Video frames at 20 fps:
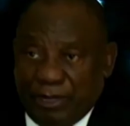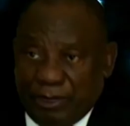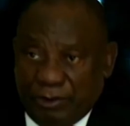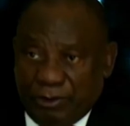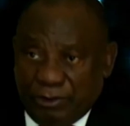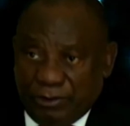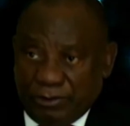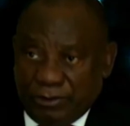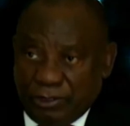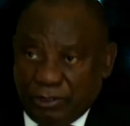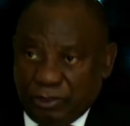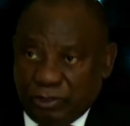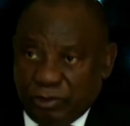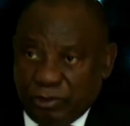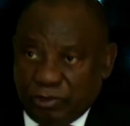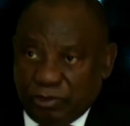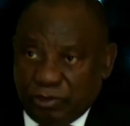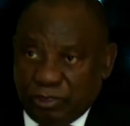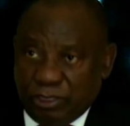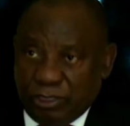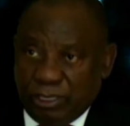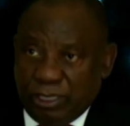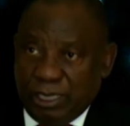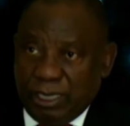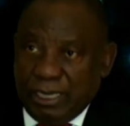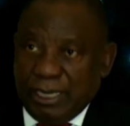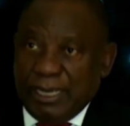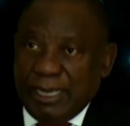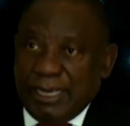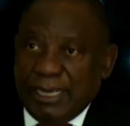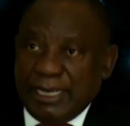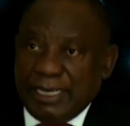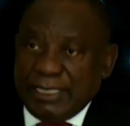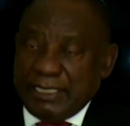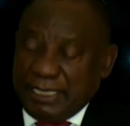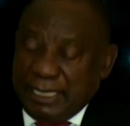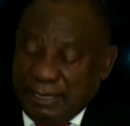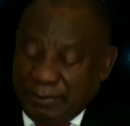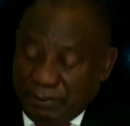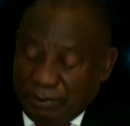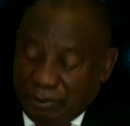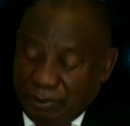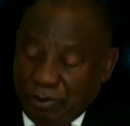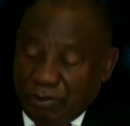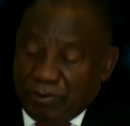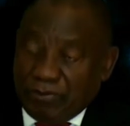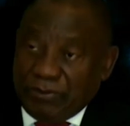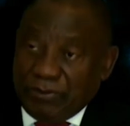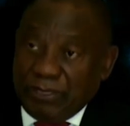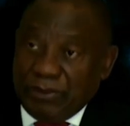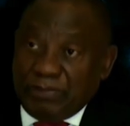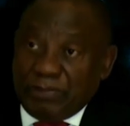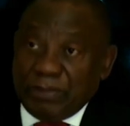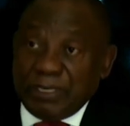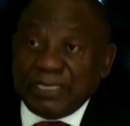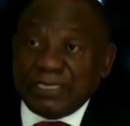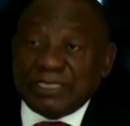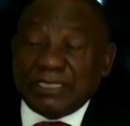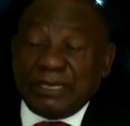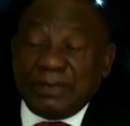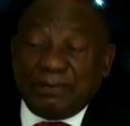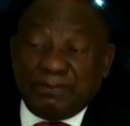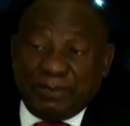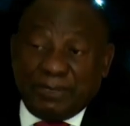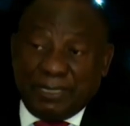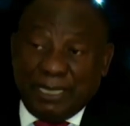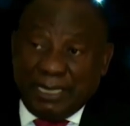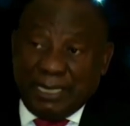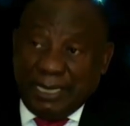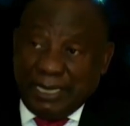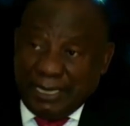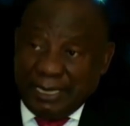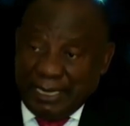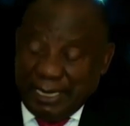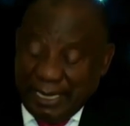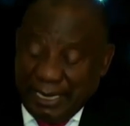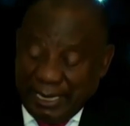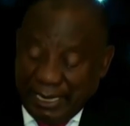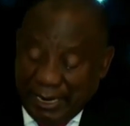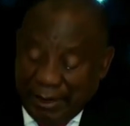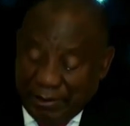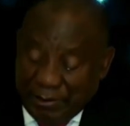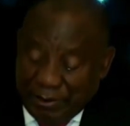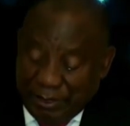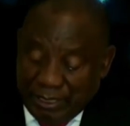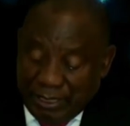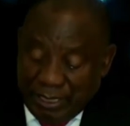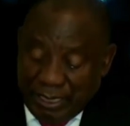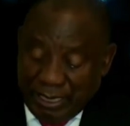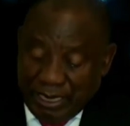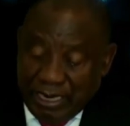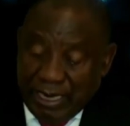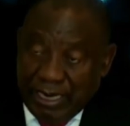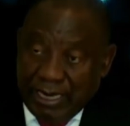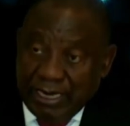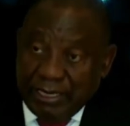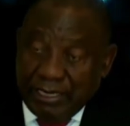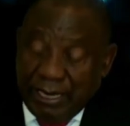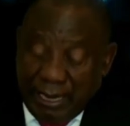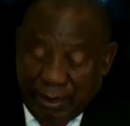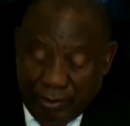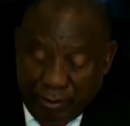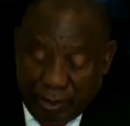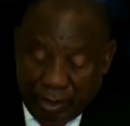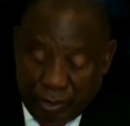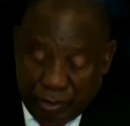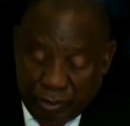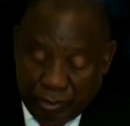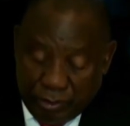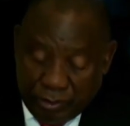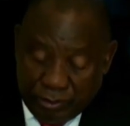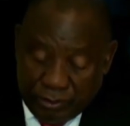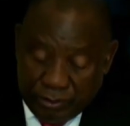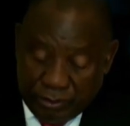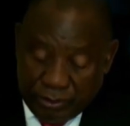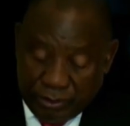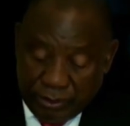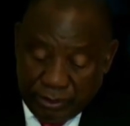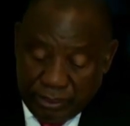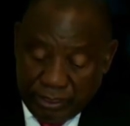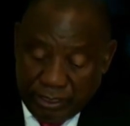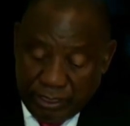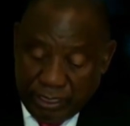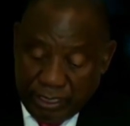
our constitution, in terms of the precepts that are laid out in our laws.